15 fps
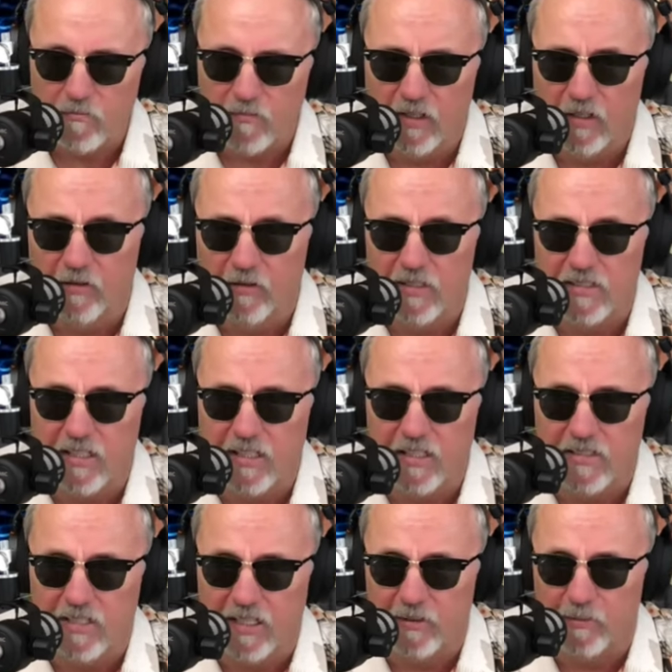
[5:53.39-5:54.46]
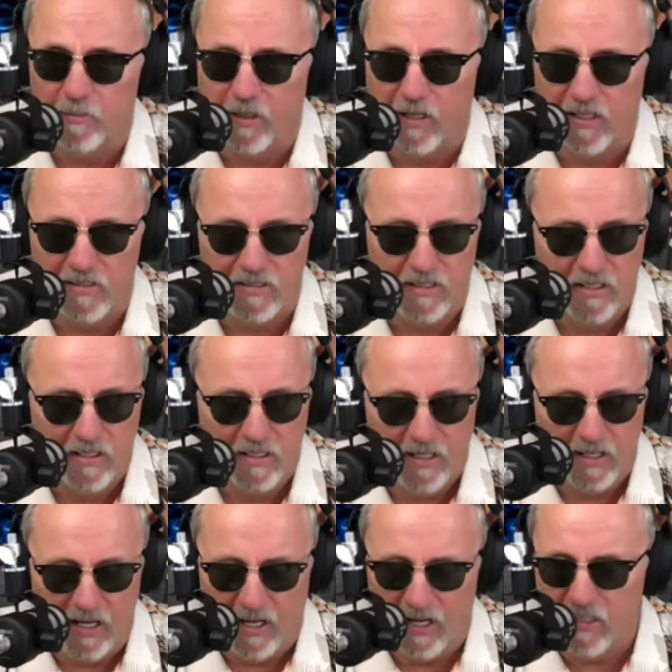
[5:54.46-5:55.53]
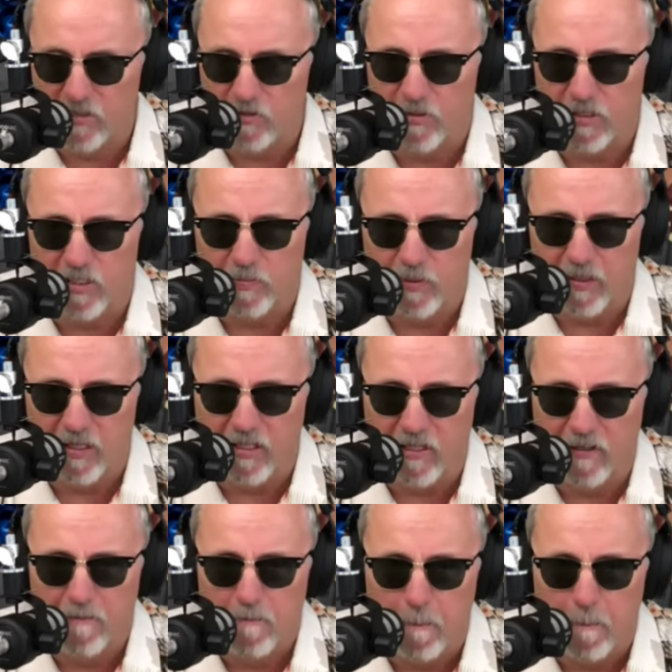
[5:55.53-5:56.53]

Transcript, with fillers: There is things taking place as we speak.